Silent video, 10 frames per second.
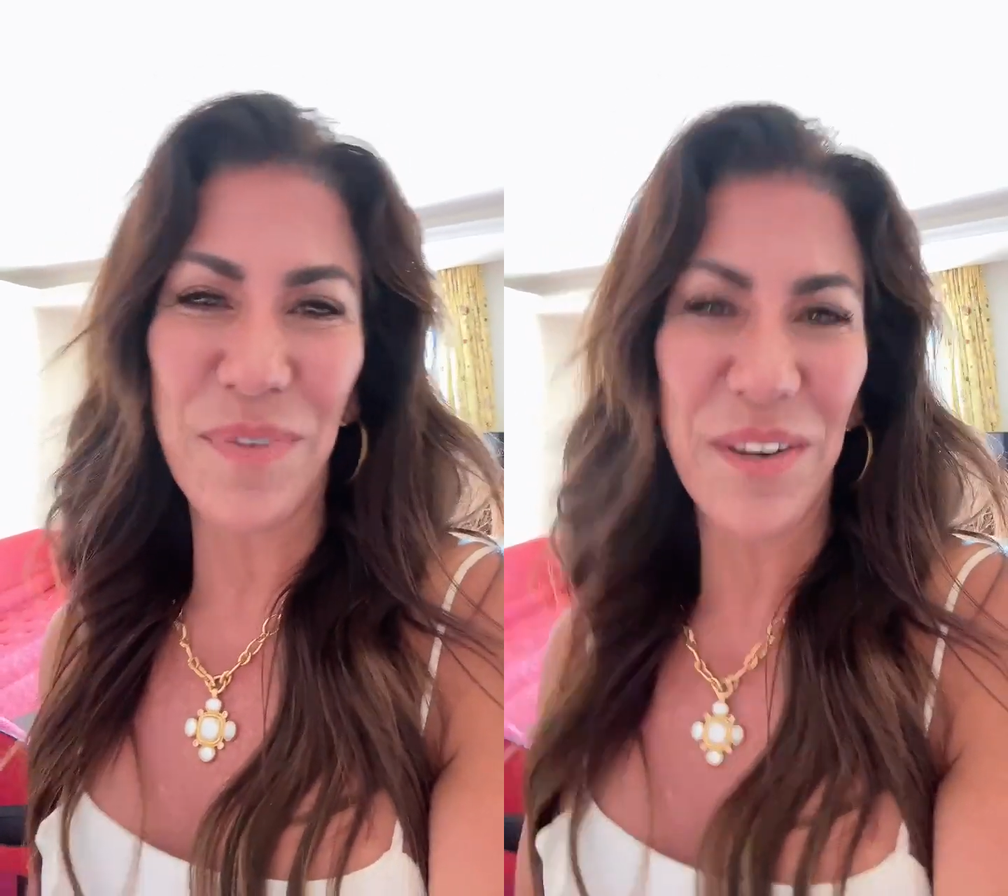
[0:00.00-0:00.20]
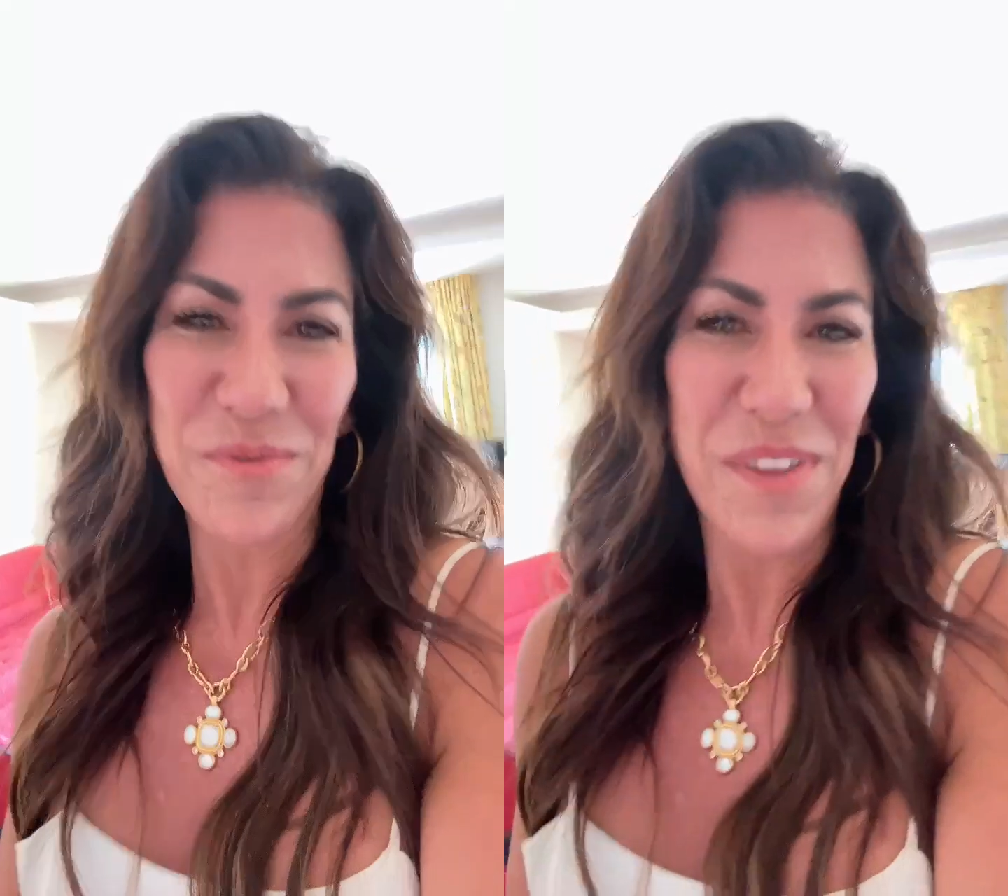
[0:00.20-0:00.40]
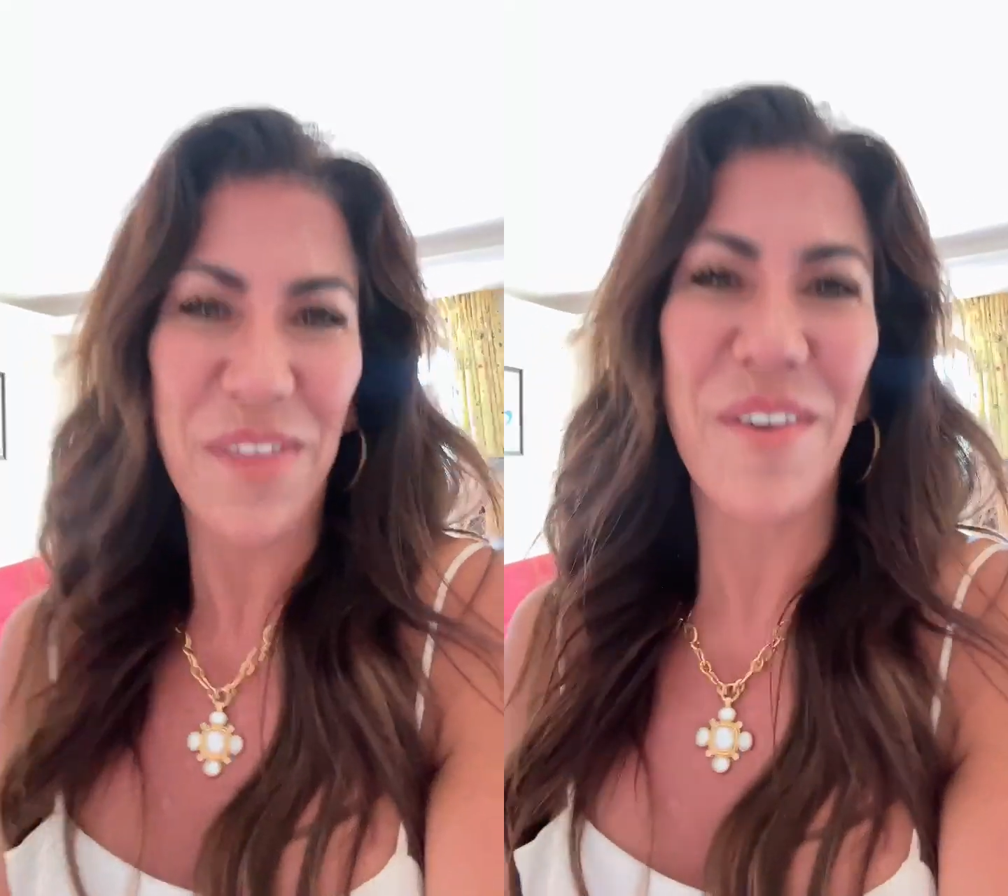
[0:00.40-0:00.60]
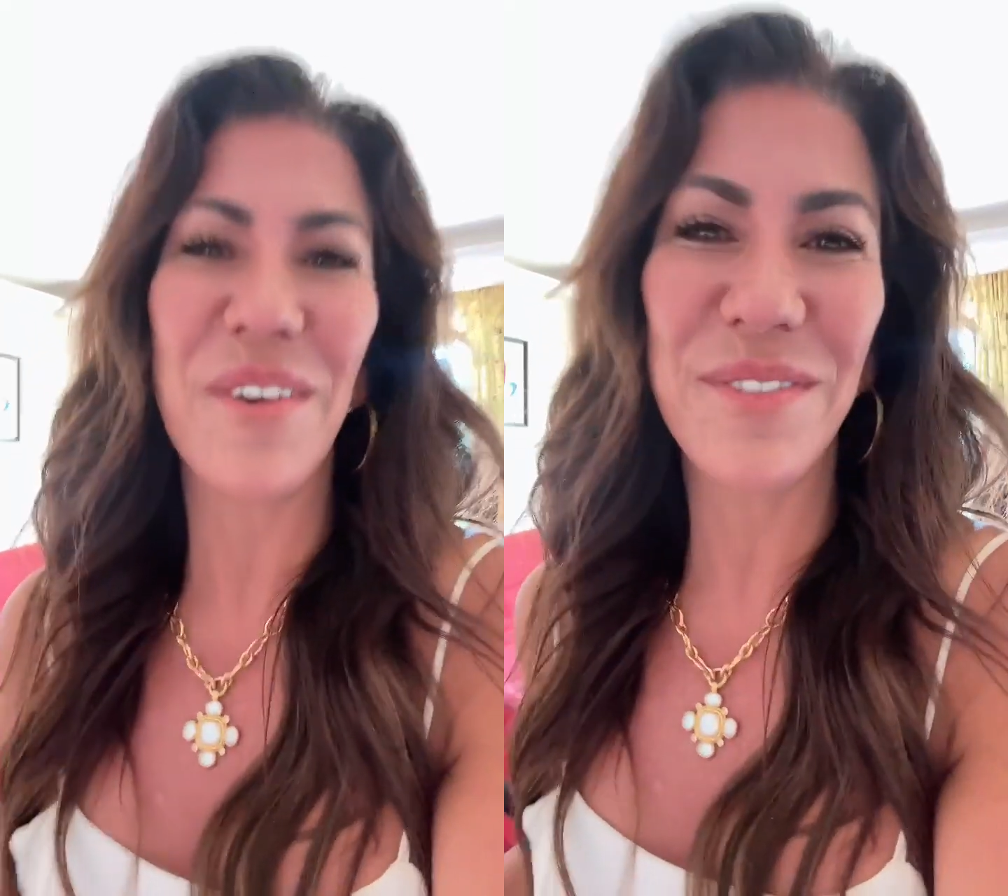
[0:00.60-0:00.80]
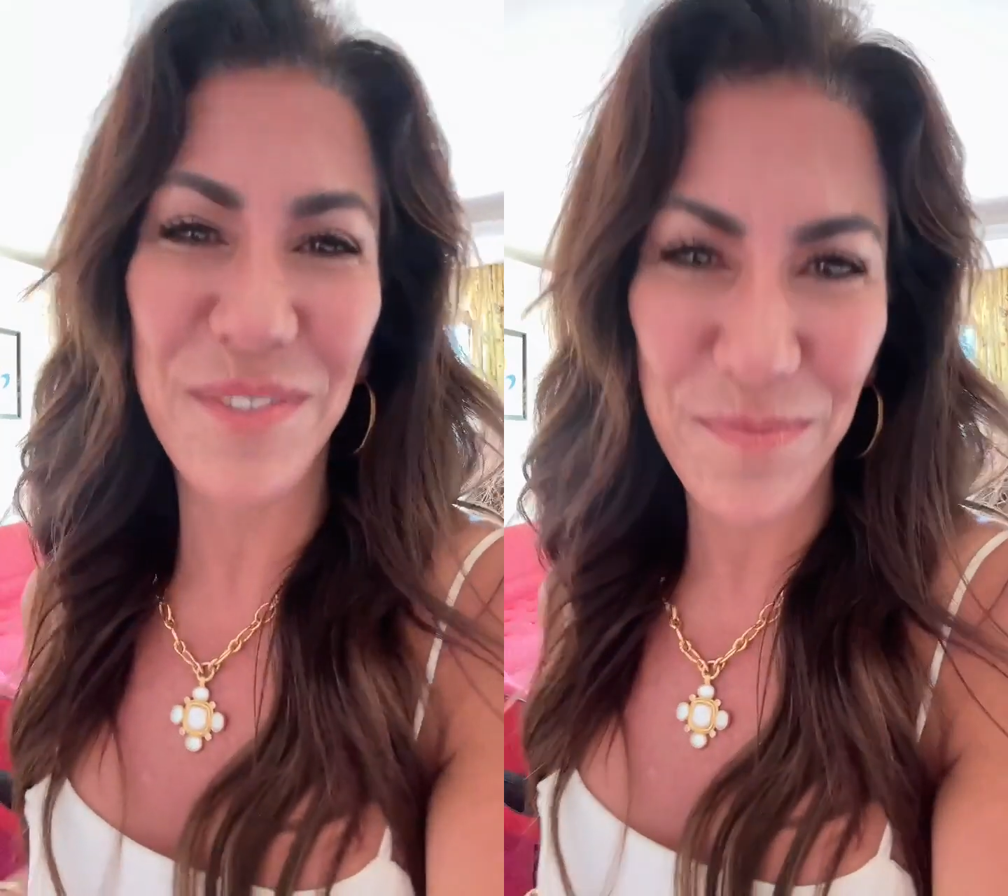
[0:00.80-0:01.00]
but with their
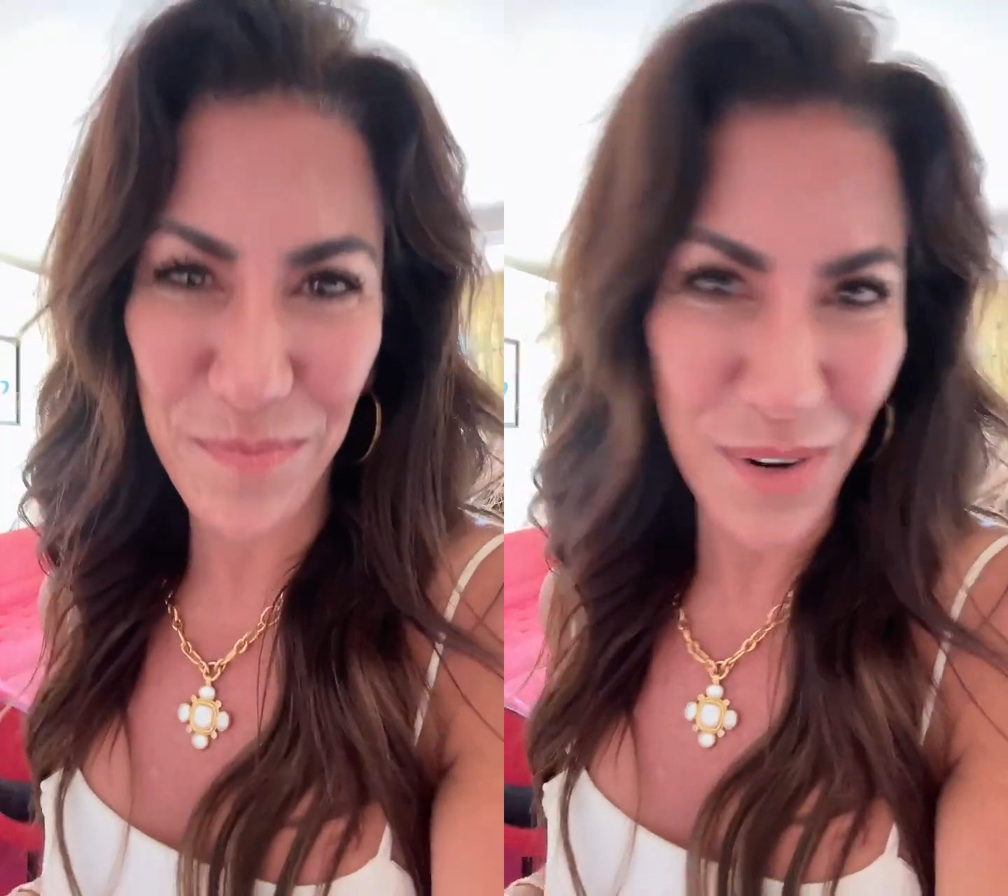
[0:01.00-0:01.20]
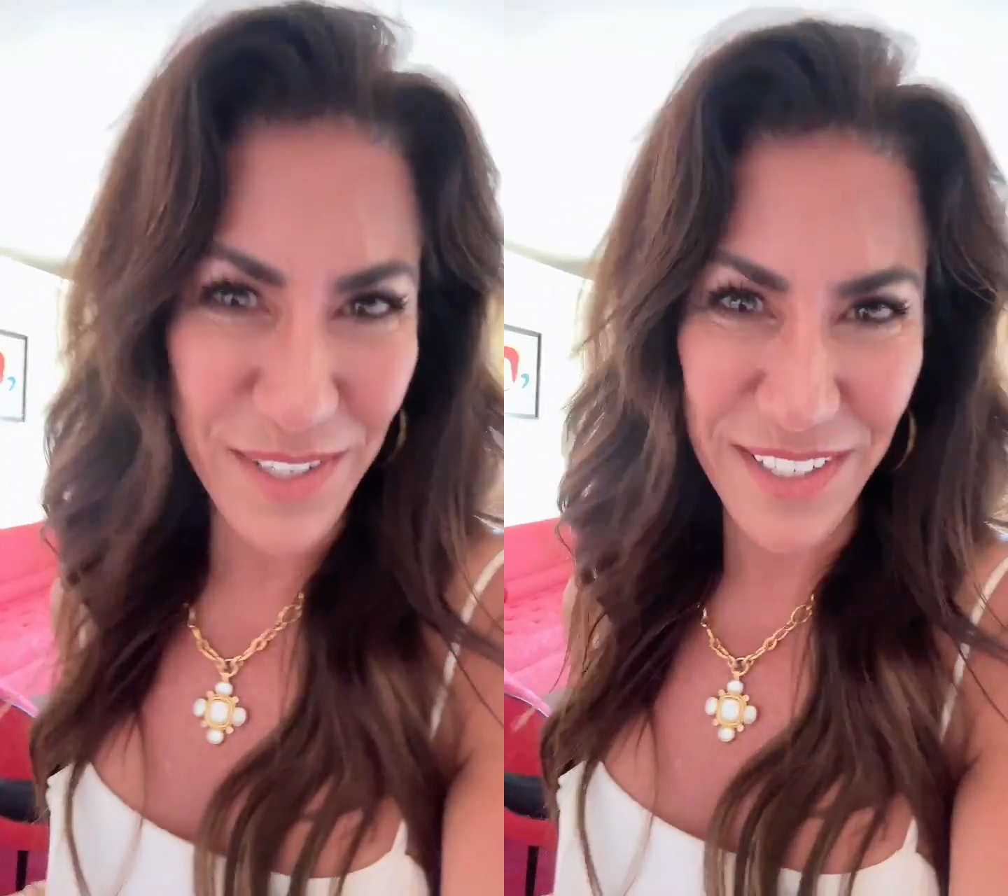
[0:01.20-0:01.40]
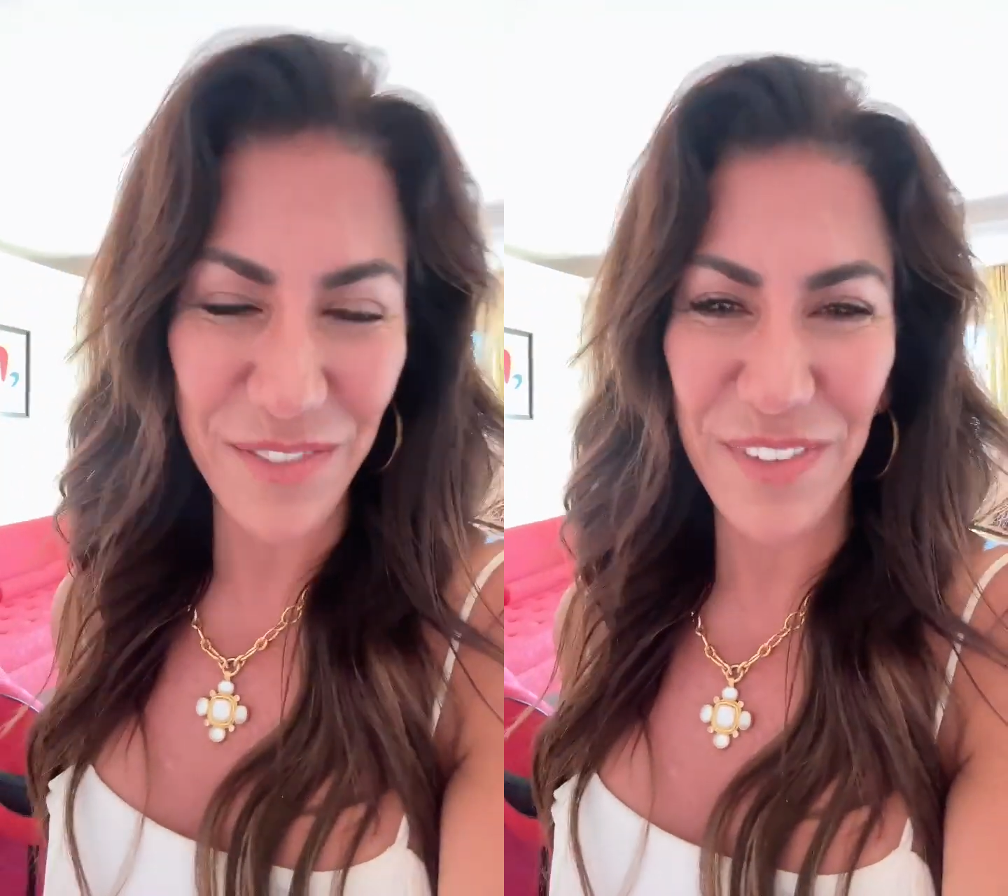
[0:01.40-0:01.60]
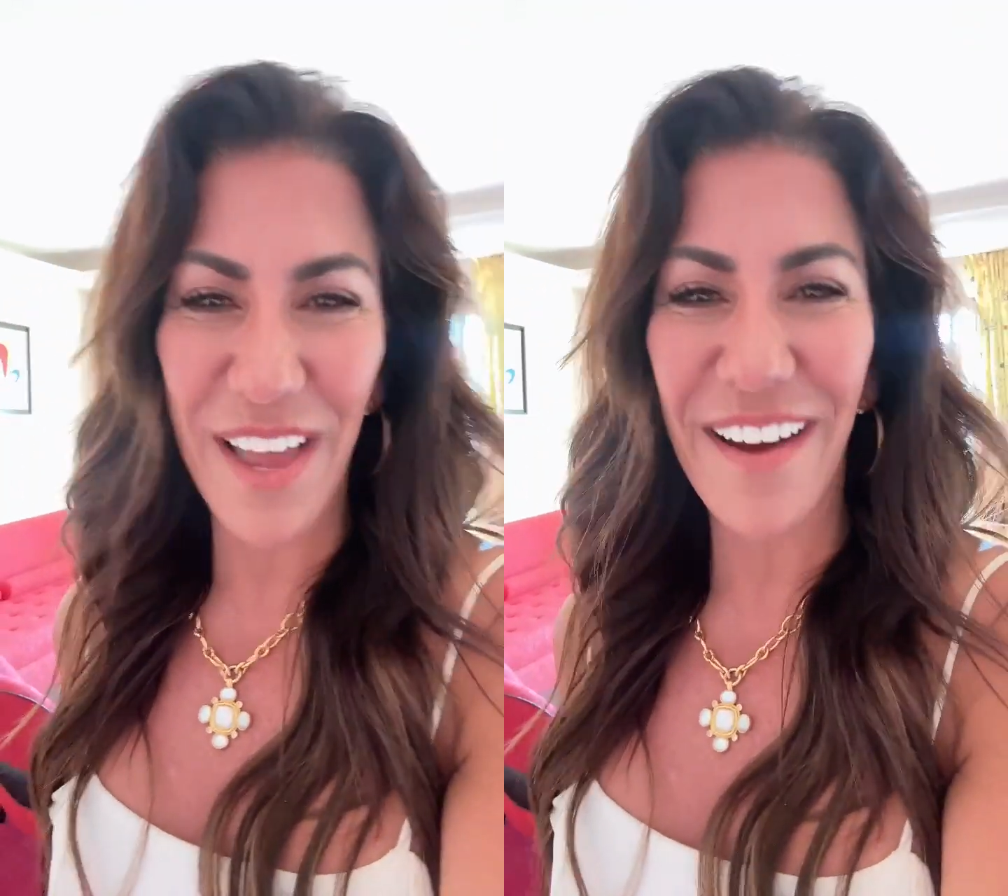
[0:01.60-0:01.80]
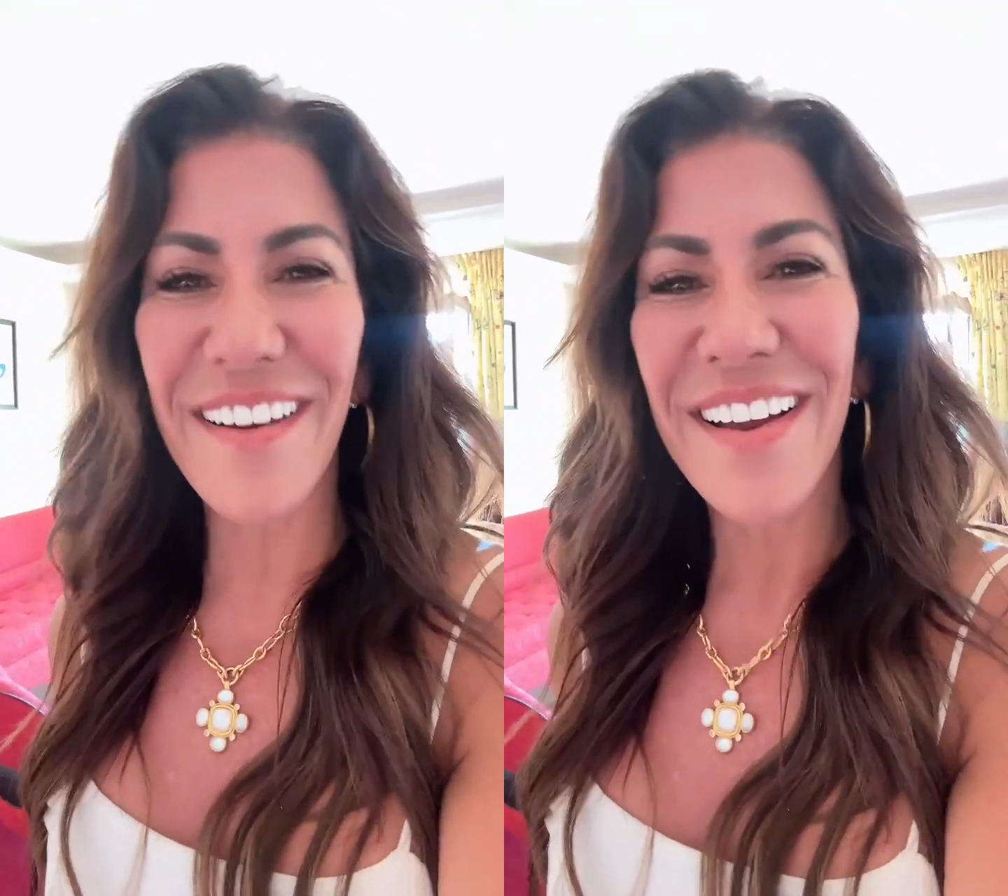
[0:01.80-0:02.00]
own personal
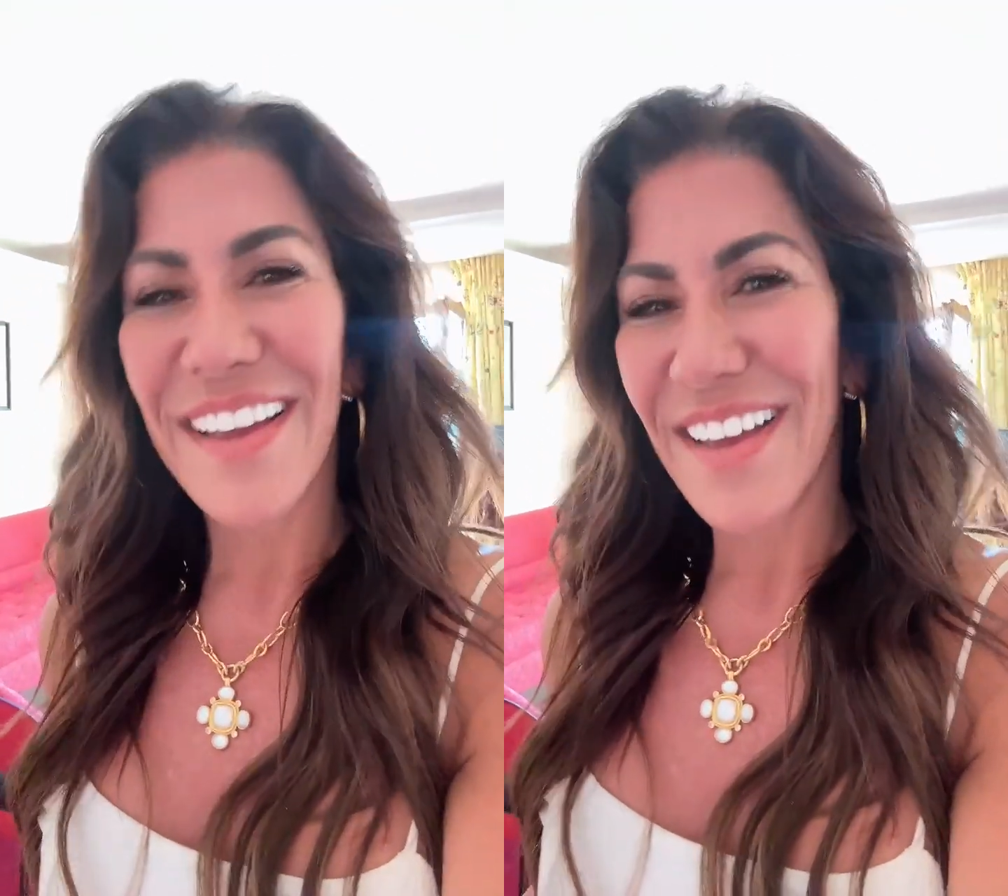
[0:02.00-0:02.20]
flair.